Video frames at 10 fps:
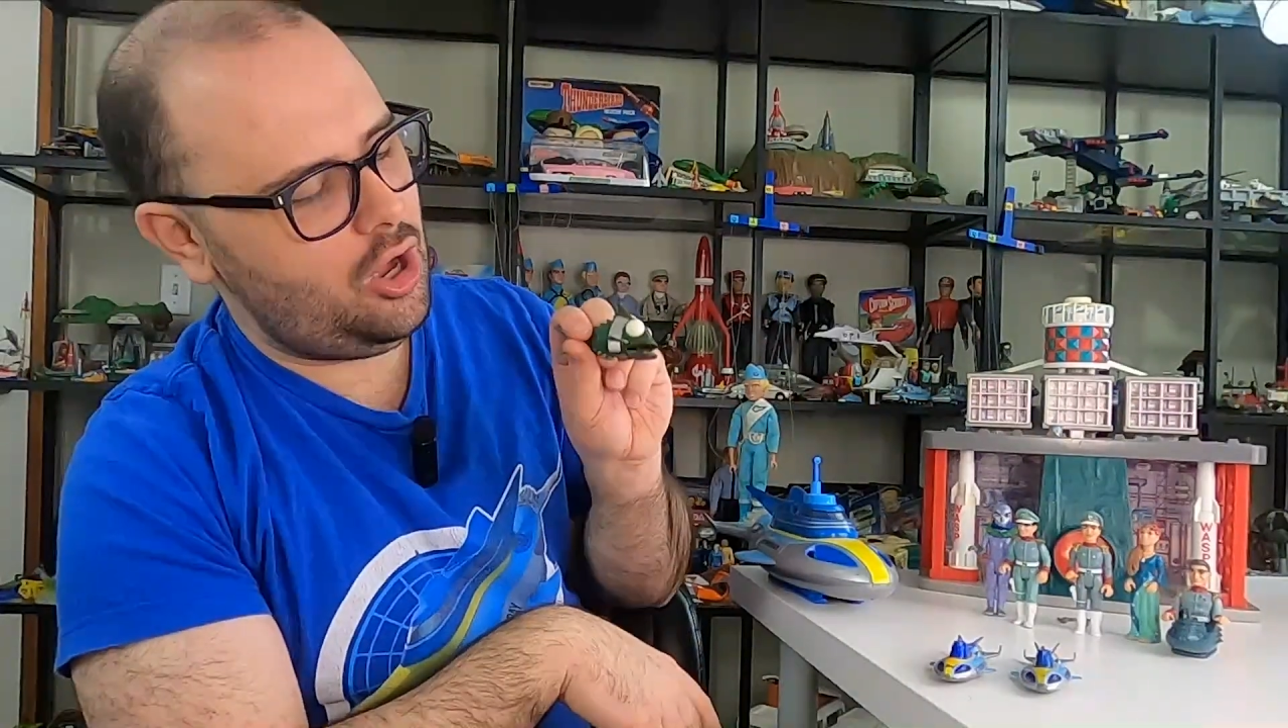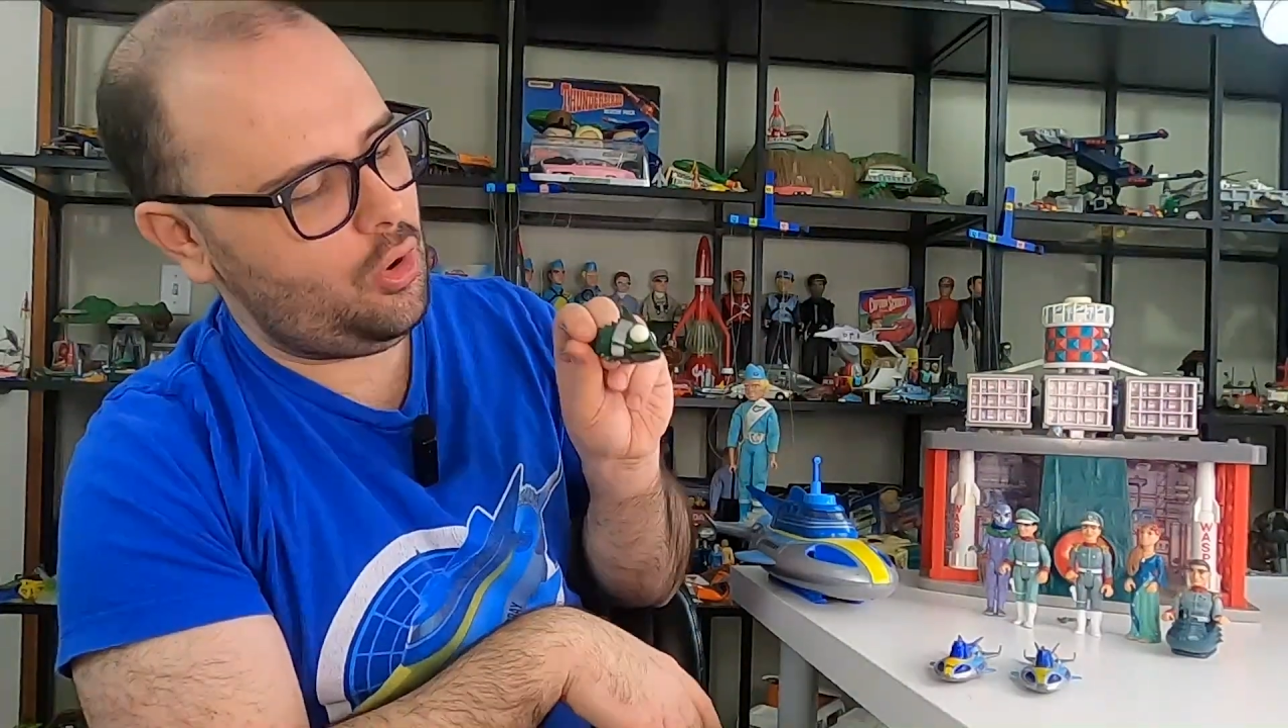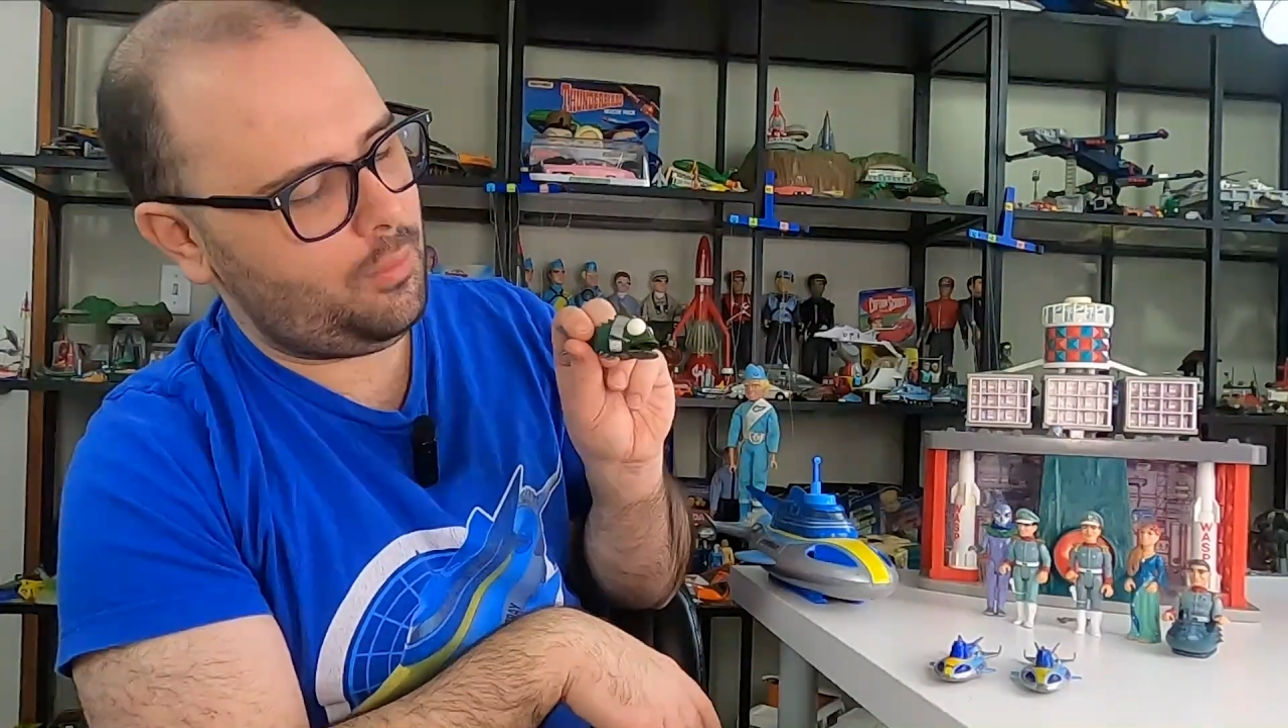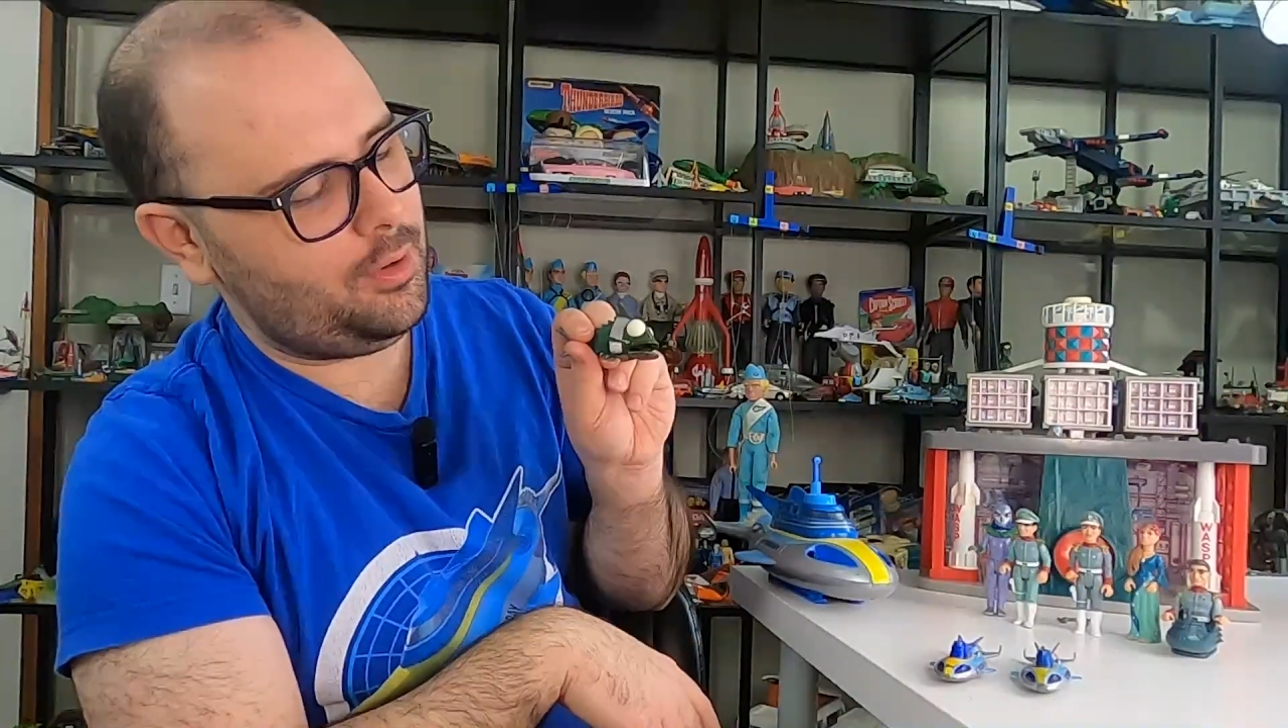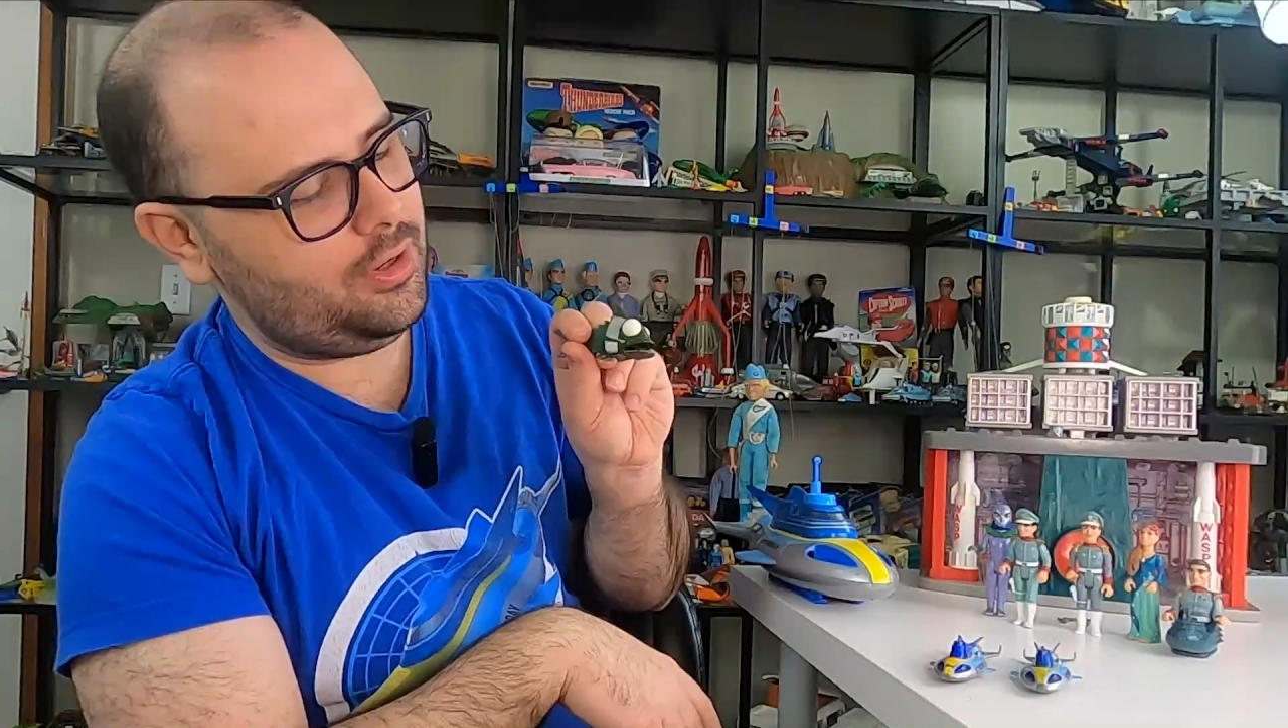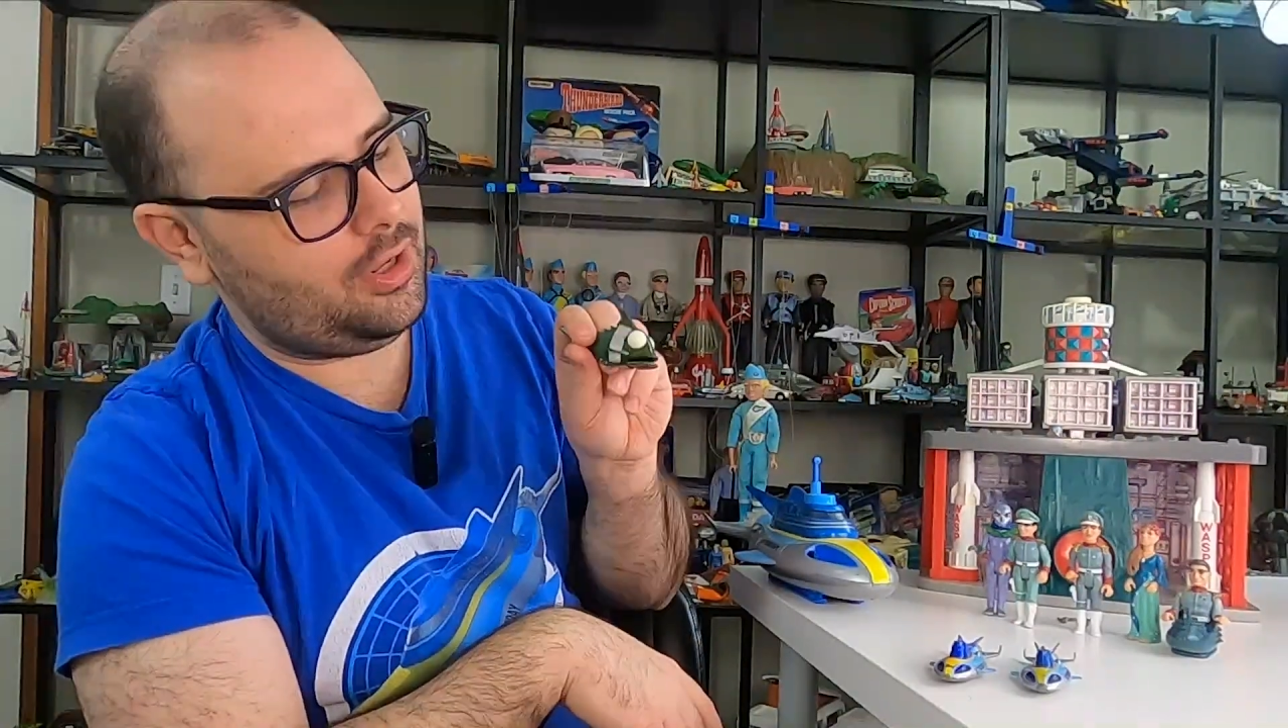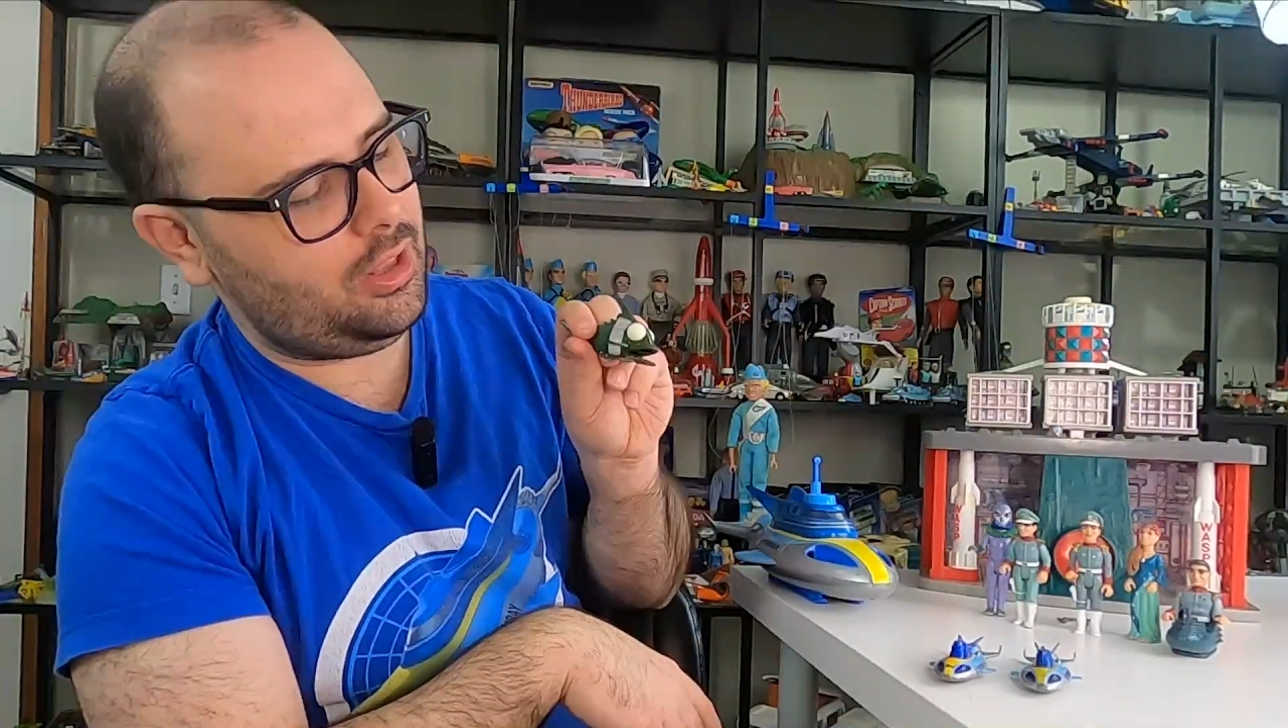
open and